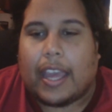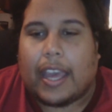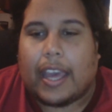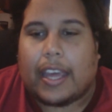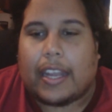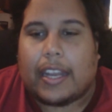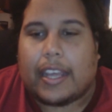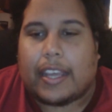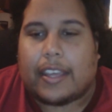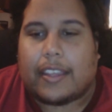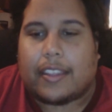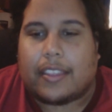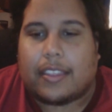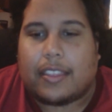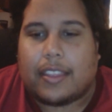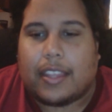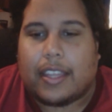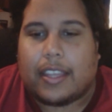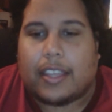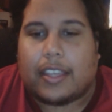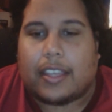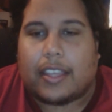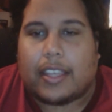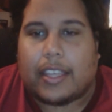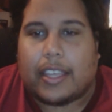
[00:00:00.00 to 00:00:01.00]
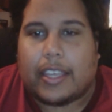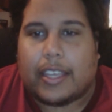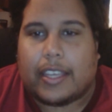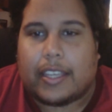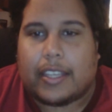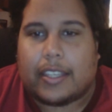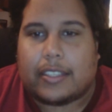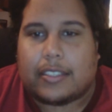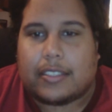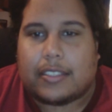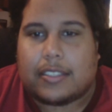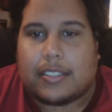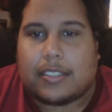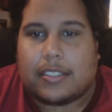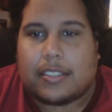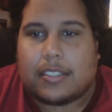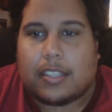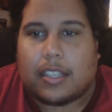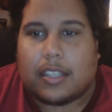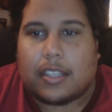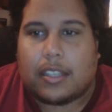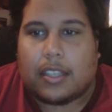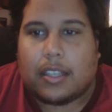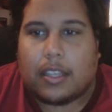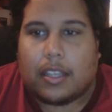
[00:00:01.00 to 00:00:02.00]
and I think
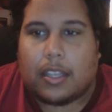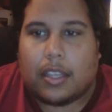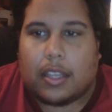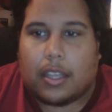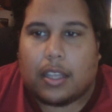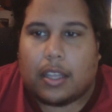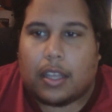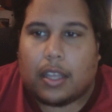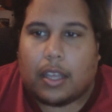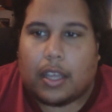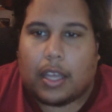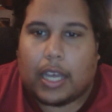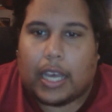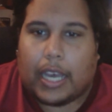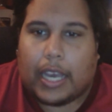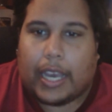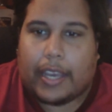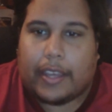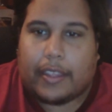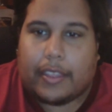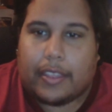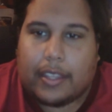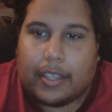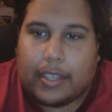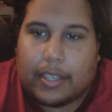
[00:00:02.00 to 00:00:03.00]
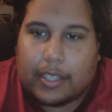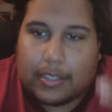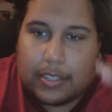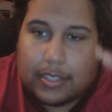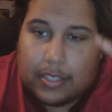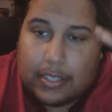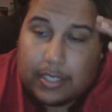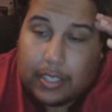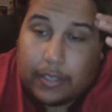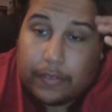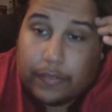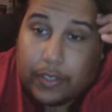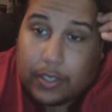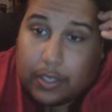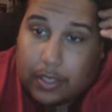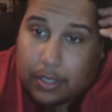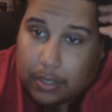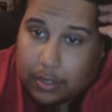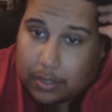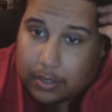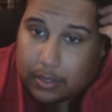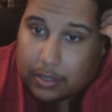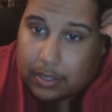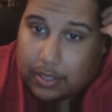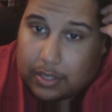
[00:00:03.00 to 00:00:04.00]
it's
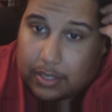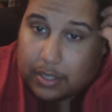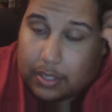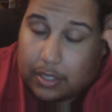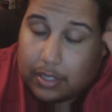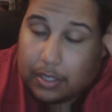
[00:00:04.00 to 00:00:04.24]
difficult